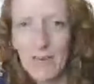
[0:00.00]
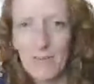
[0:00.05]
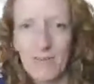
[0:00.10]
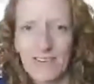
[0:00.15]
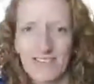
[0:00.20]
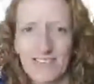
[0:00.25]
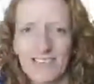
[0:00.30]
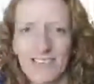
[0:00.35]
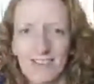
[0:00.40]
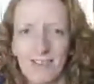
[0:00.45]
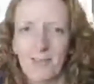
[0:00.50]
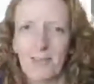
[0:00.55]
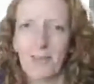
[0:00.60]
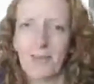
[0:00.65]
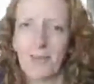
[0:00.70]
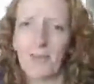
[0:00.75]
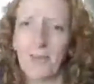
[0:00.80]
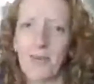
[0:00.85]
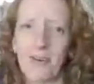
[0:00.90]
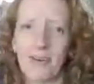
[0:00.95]
it a secret from
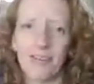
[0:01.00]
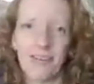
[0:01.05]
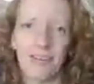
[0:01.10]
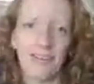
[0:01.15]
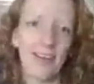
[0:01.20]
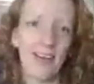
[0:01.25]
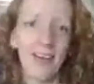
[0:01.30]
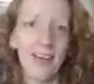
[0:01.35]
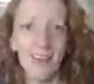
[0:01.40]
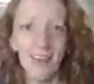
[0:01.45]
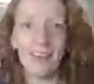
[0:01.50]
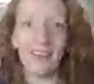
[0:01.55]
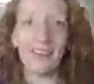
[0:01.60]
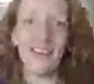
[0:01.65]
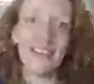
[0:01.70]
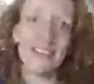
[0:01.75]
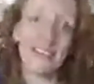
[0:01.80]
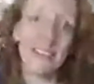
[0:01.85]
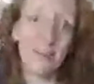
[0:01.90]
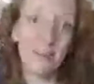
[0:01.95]
you, but hey,
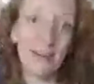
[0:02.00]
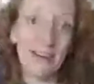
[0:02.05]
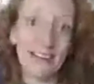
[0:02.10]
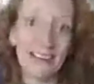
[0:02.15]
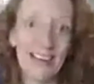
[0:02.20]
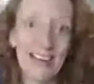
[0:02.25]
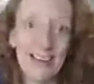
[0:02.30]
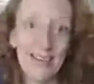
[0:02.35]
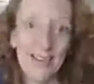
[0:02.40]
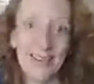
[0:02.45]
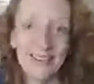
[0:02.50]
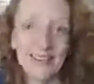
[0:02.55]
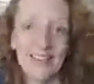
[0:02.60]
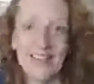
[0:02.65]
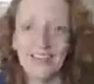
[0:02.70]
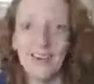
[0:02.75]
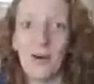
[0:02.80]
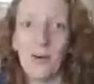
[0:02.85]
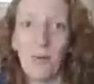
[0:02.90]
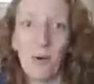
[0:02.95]
cat's out of the bag now.
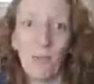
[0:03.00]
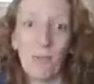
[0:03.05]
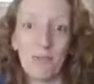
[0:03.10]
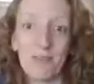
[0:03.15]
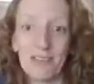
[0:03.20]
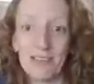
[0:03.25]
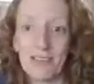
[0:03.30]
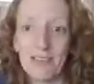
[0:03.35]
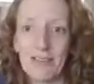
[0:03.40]
Whoops.